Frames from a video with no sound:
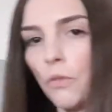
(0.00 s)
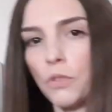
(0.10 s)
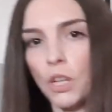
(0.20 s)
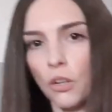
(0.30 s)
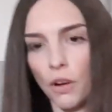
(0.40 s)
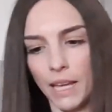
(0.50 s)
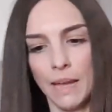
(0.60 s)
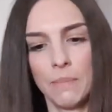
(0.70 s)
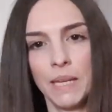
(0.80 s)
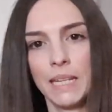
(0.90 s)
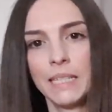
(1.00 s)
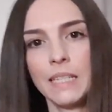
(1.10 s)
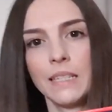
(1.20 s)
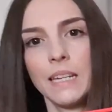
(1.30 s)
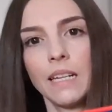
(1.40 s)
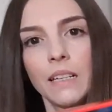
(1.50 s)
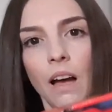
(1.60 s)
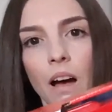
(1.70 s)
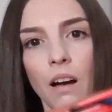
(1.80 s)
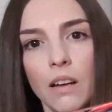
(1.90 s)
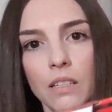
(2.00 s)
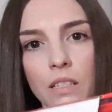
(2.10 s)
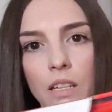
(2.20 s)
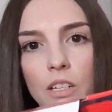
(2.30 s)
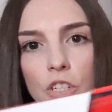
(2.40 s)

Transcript: also got him the Disney Cars